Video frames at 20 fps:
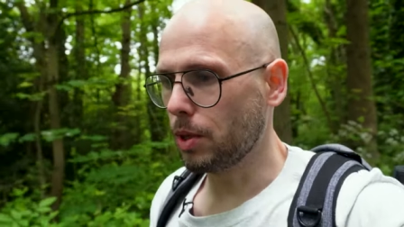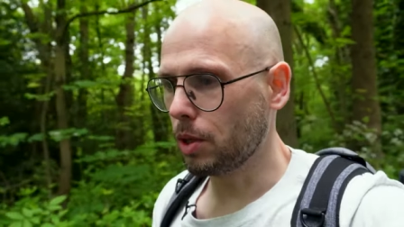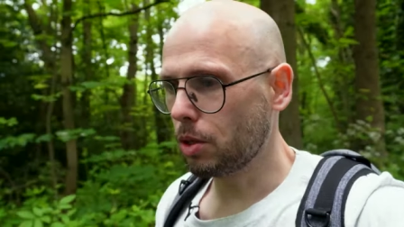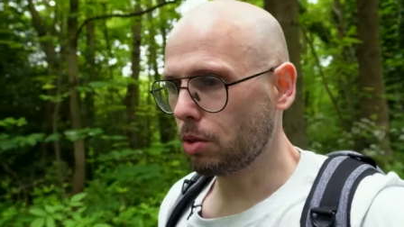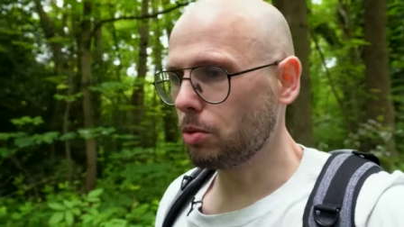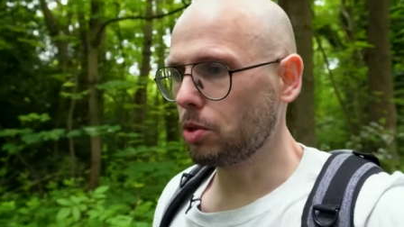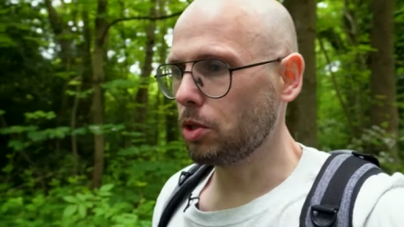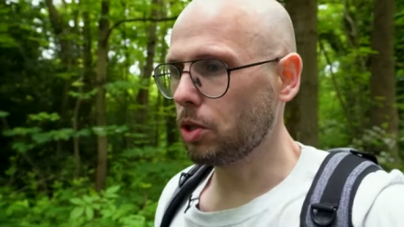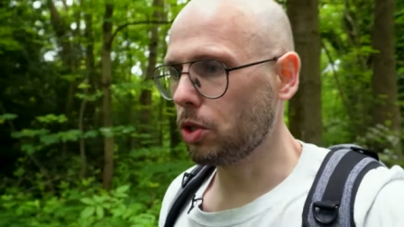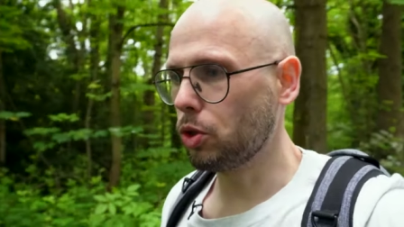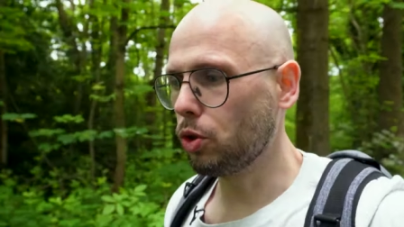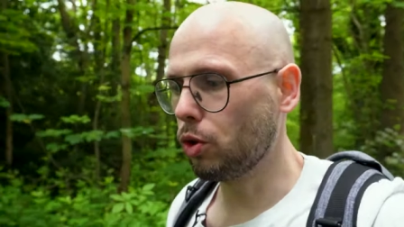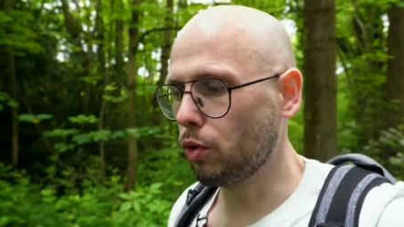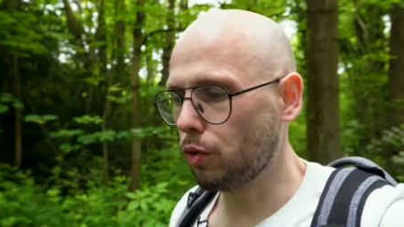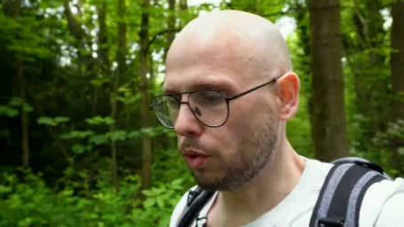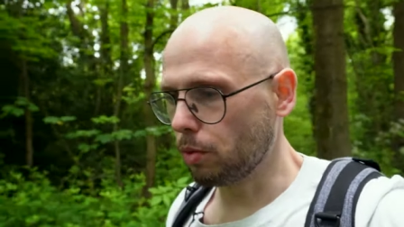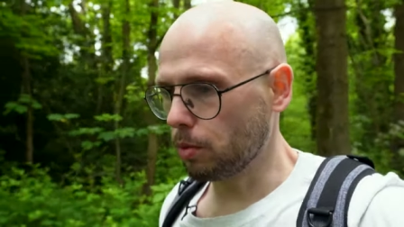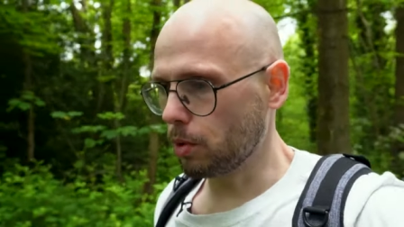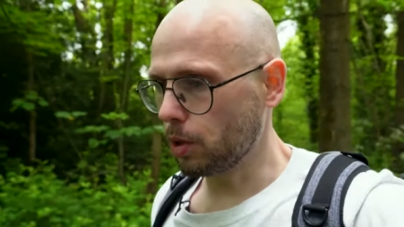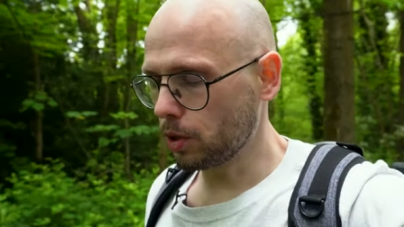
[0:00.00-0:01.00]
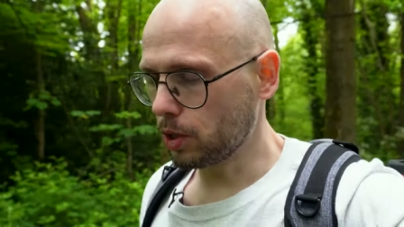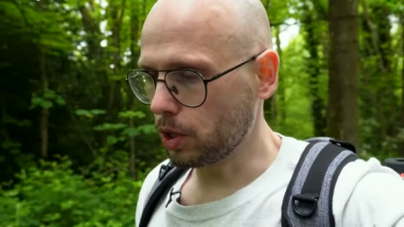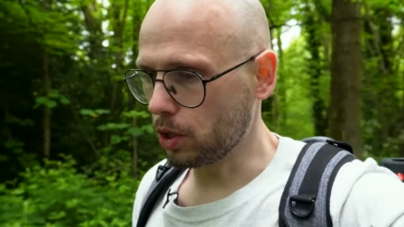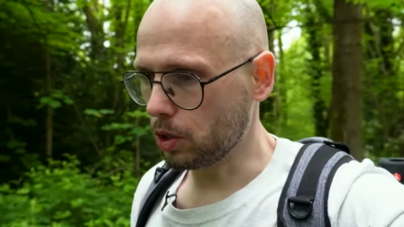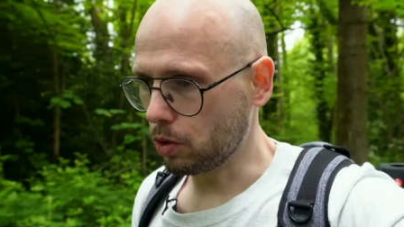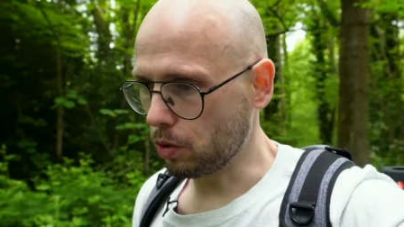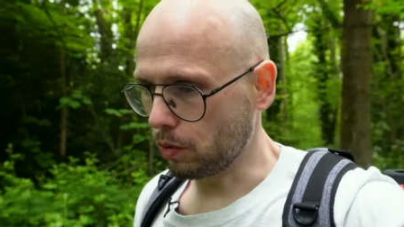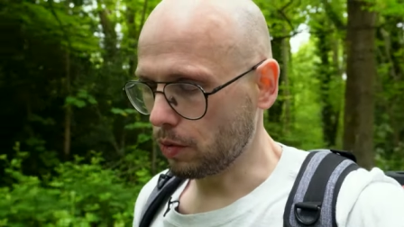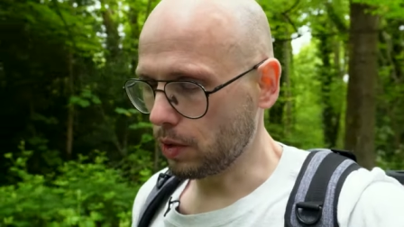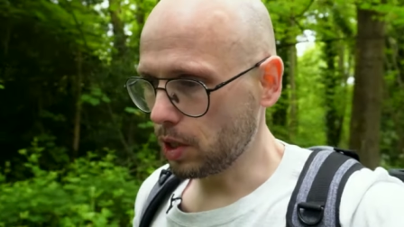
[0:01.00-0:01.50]
when it comes to this short form content
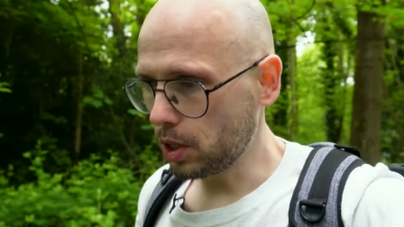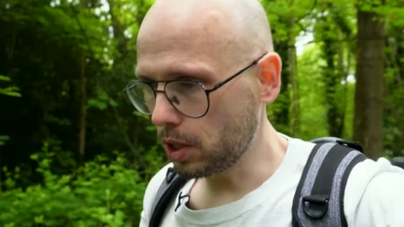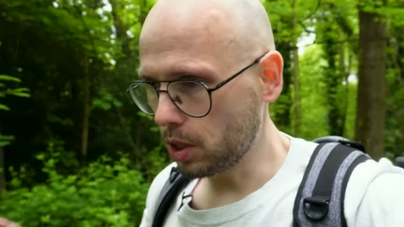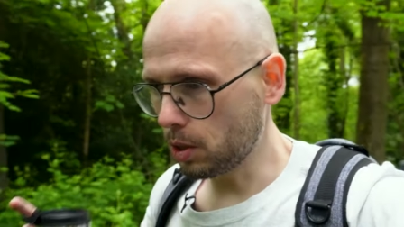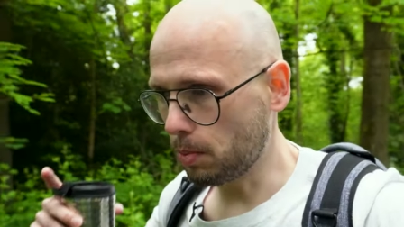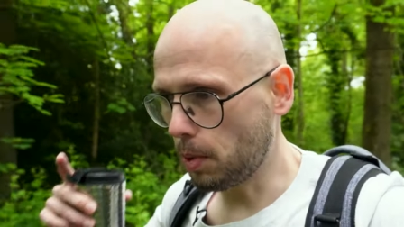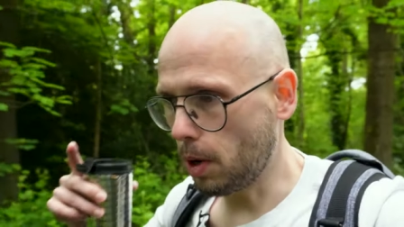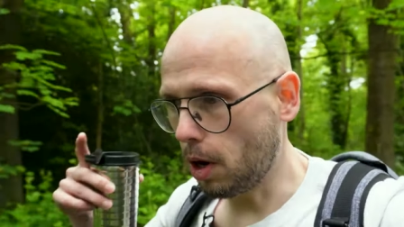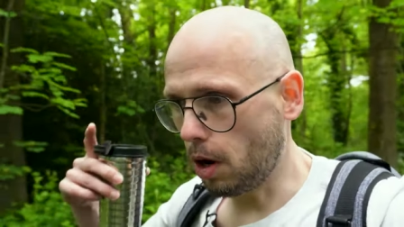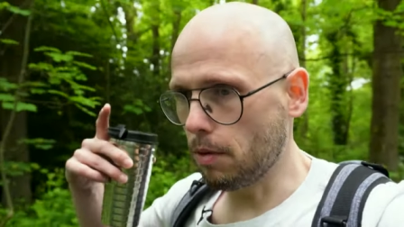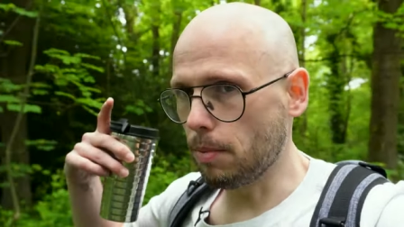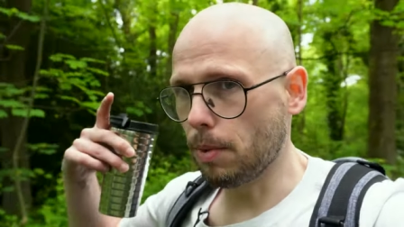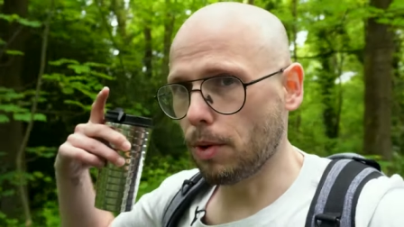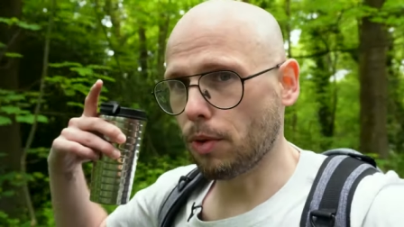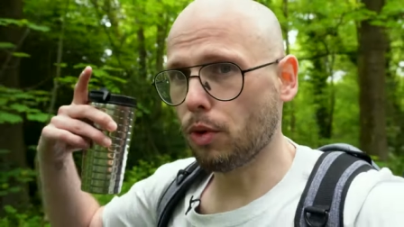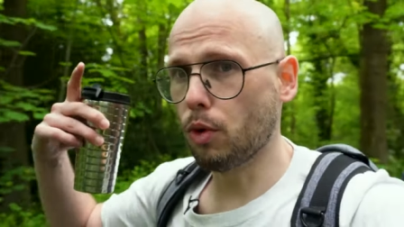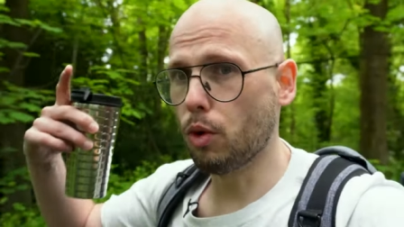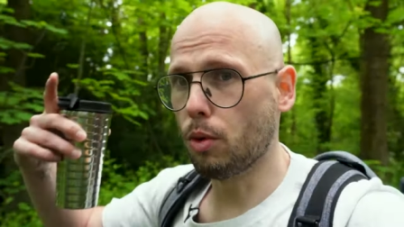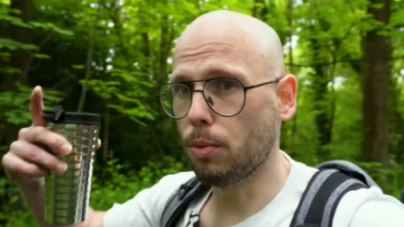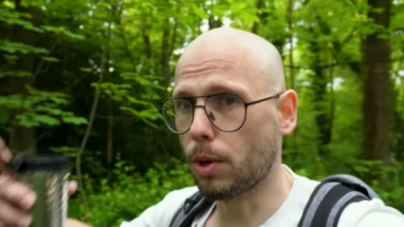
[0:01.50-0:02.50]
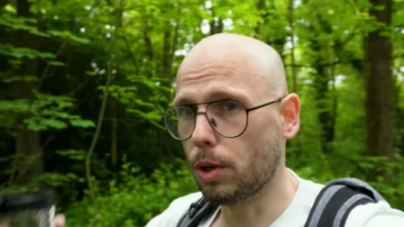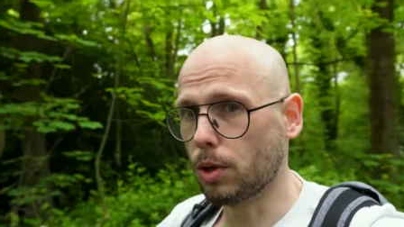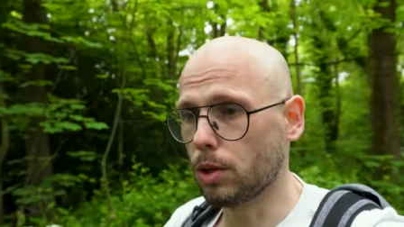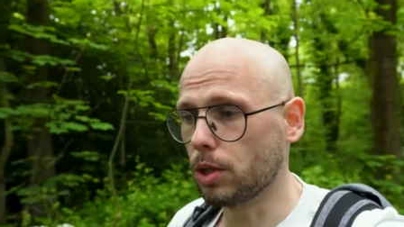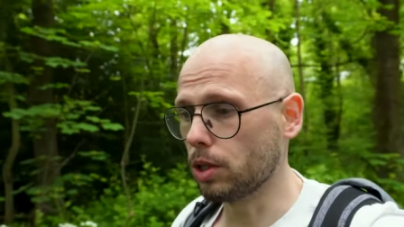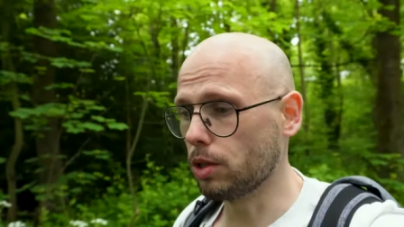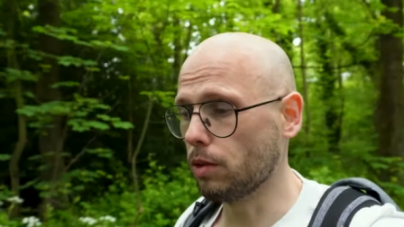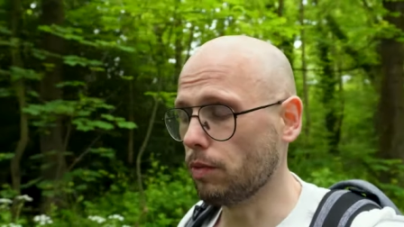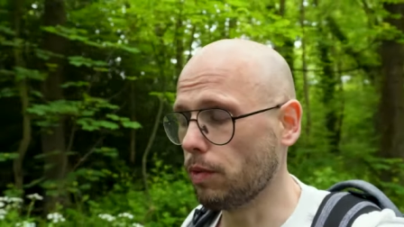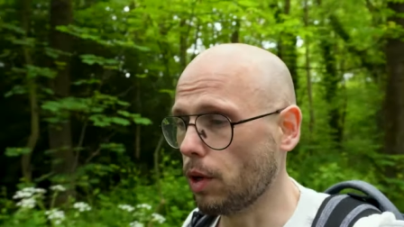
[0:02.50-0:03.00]
and stuff, and this is part of my thought
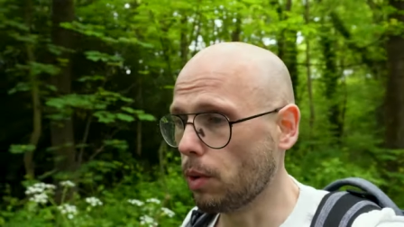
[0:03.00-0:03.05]
process of